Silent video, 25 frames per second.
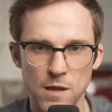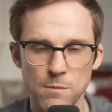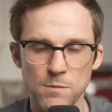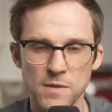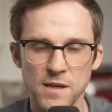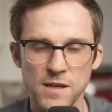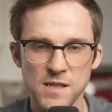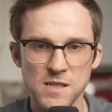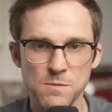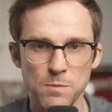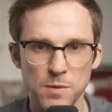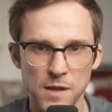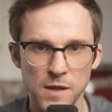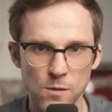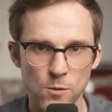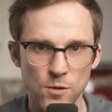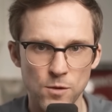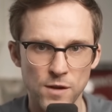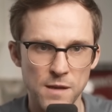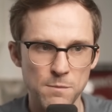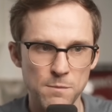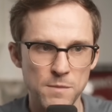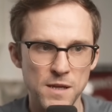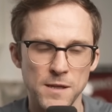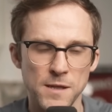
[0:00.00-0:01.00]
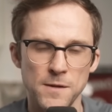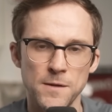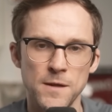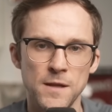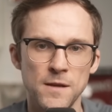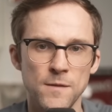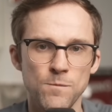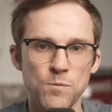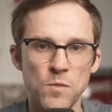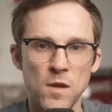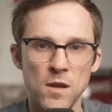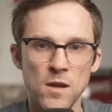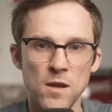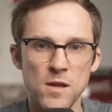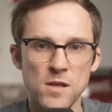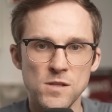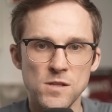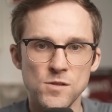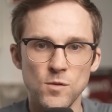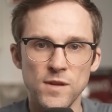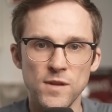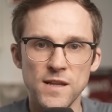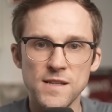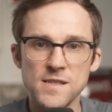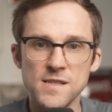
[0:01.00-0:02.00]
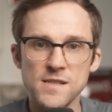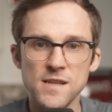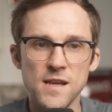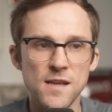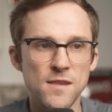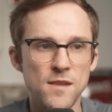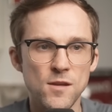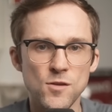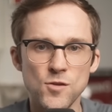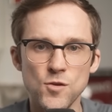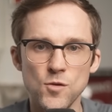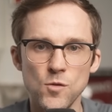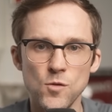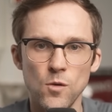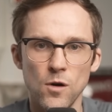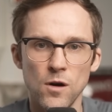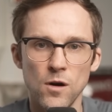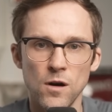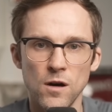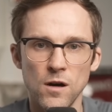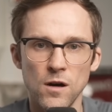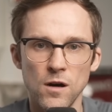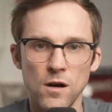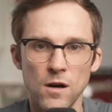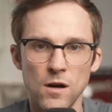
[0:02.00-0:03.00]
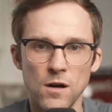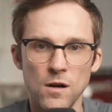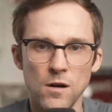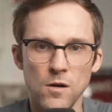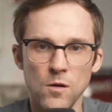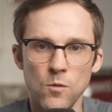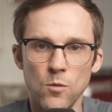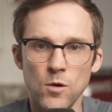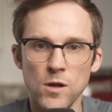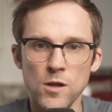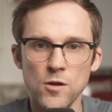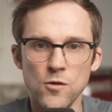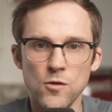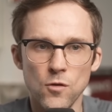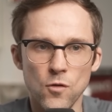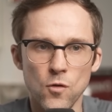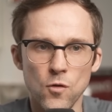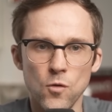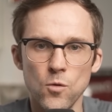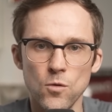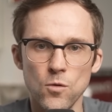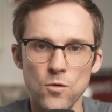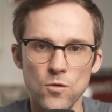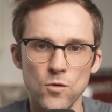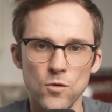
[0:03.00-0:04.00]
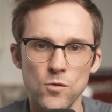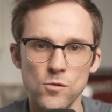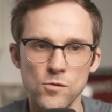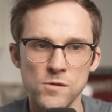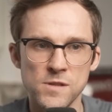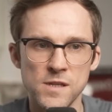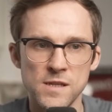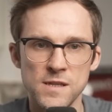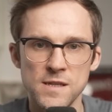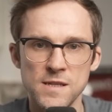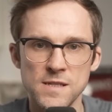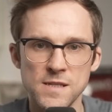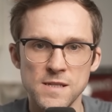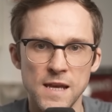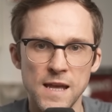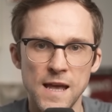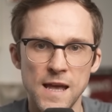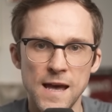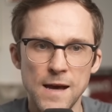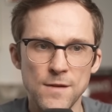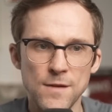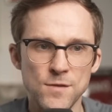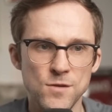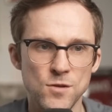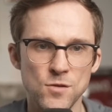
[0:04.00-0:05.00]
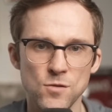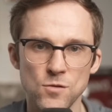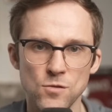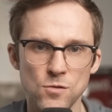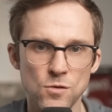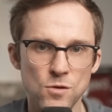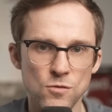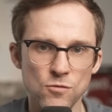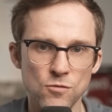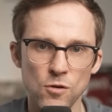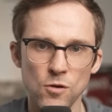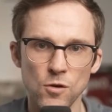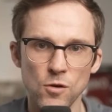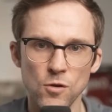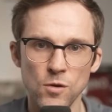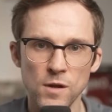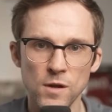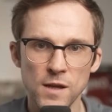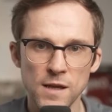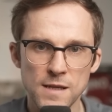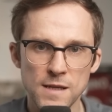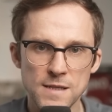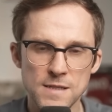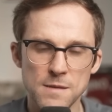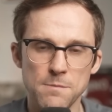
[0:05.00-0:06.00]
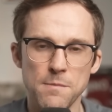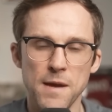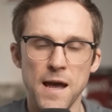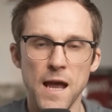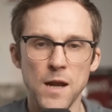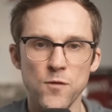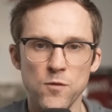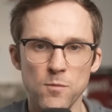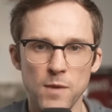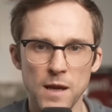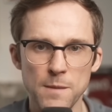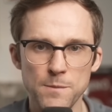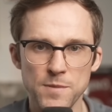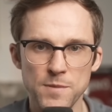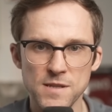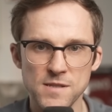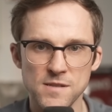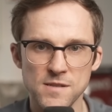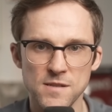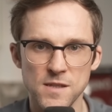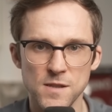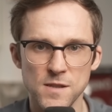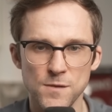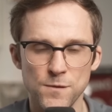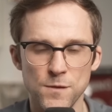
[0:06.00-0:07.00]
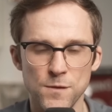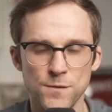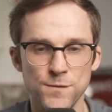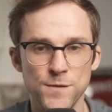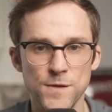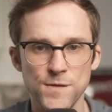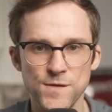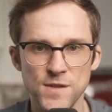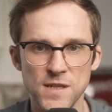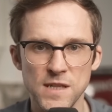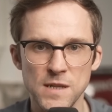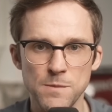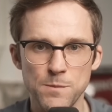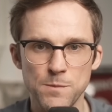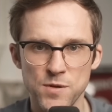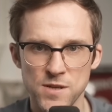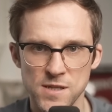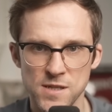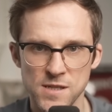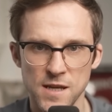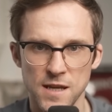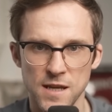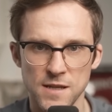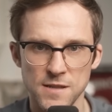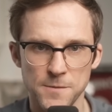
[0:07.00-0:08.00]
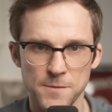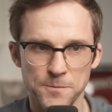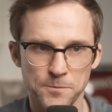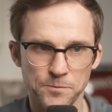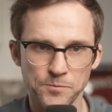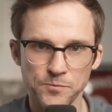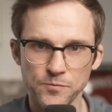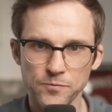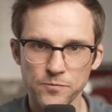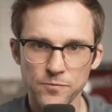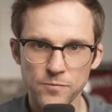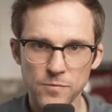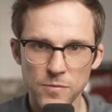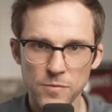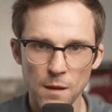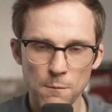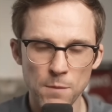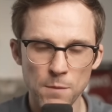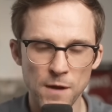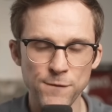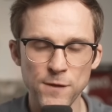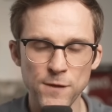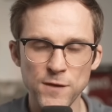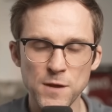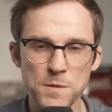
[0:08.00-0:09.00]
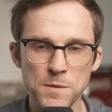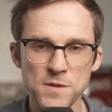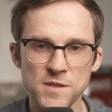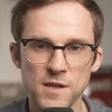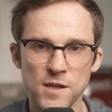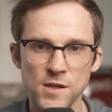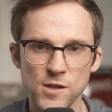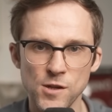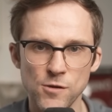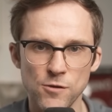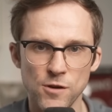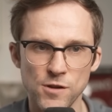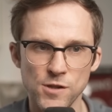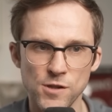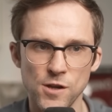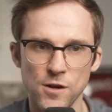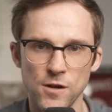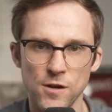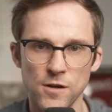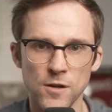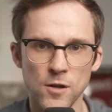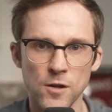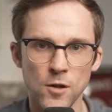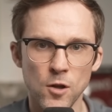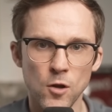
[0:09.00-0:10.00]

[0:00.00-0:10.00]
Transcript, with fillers: me explain what I mean. So let's say that you are one of your core goals is I have to grow demand for my business for 50% by 50% year on year.